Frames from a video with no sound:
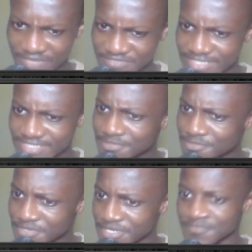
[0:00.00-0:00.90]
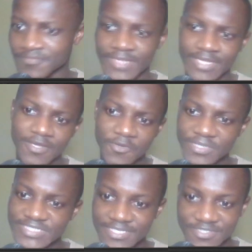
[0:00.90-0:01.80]
And after g3,
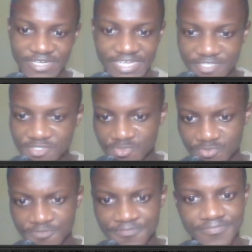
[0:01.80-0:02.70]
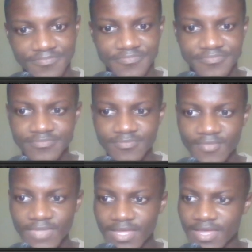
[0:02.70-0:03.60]
queen takes on h2.
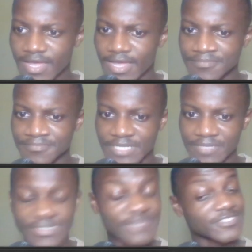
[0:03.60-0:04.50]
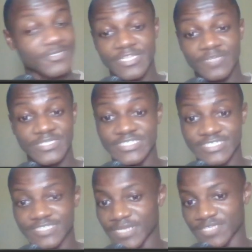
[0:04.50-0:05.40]
Believe it or not, the
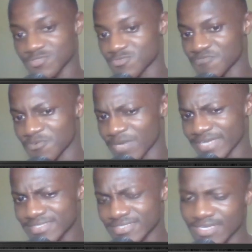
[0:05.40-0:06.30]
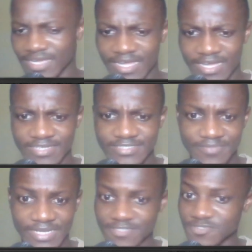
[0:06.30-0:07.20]
position is +2 for white,
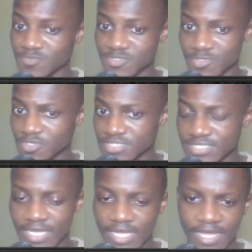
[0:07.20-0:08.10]
and black is almost lost.